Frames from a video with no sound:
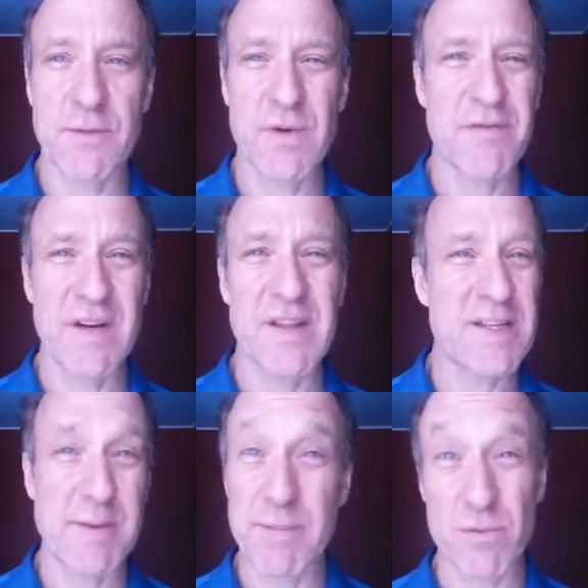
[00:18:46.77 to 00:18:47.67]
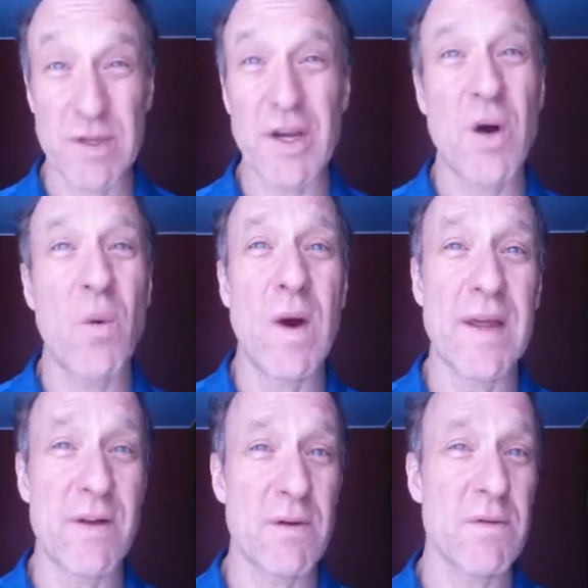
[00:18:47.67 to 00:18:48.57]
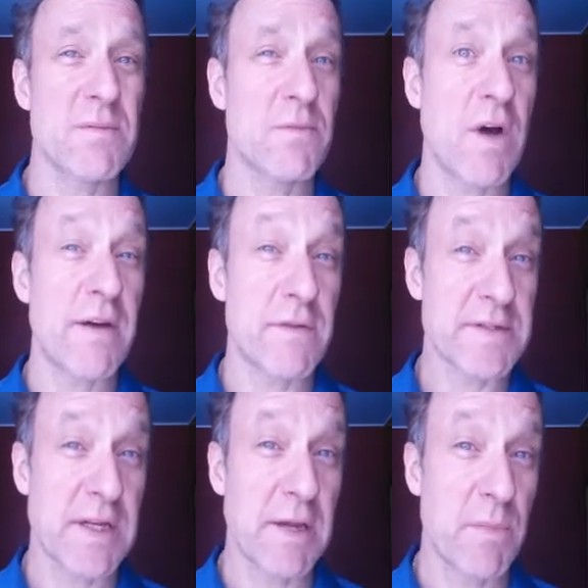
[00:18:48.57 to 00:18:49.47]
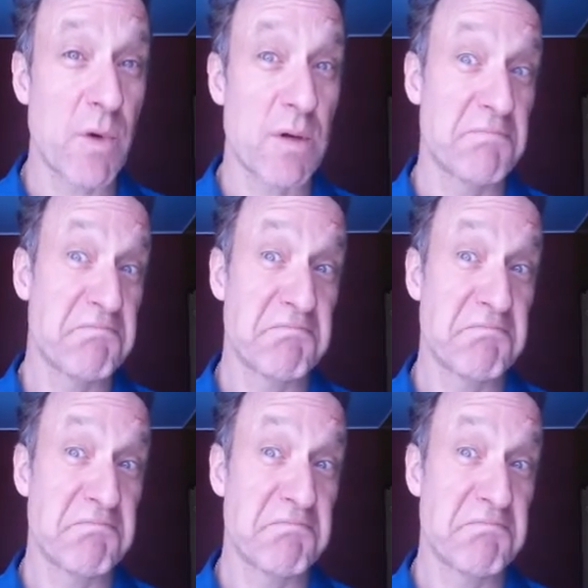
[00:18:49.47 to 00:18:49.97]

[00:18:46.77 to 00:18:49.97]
I wonder if any of these people really know why they're rivals anymore.